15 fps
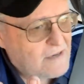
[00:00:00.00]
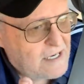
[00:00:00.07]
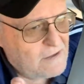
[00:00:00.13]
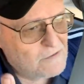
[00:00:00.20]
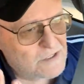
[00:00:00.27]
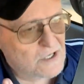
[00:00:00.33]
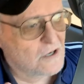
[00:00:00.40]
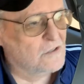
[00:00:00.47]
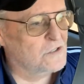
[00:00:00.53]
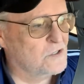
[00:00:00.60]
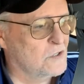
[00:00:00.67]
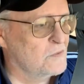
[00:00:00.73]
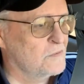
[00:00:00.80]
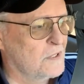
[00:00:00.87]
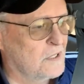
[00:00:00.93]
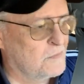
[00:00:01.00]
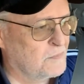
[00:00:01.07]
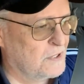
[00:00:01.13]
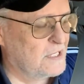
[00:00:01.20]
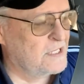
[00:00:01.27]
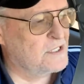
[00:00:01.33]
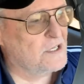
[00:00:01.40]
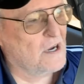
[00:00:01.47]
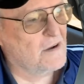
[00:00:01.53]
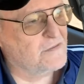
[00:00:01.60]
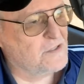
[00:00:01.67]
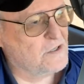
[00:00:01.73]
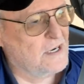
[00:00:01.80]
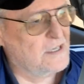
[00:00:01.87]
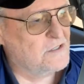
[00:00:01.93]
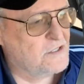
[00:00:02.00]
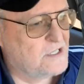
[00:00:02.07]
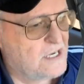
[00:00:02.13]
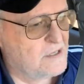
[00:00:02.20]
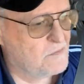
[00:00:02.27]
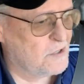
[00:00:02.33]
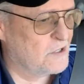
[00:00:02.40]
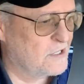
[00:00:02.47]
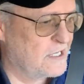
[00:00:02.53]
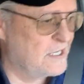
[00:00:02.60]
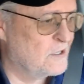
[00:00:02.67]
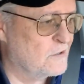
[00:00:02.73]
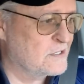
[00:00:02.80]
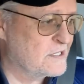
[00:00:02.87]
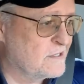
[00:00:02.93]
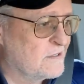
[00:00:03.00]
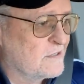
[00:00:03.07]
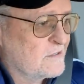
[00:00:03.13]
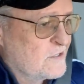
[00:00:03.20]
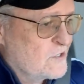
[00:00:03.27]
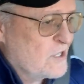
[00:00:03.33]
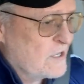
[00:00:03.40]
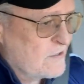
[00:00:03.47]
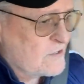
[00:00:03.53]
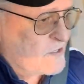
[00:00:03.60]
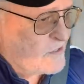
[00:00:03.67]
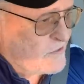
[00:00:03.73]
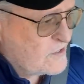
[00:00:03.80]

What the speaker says: he was also a police officer out in San Bernardino. He's in the sheriff's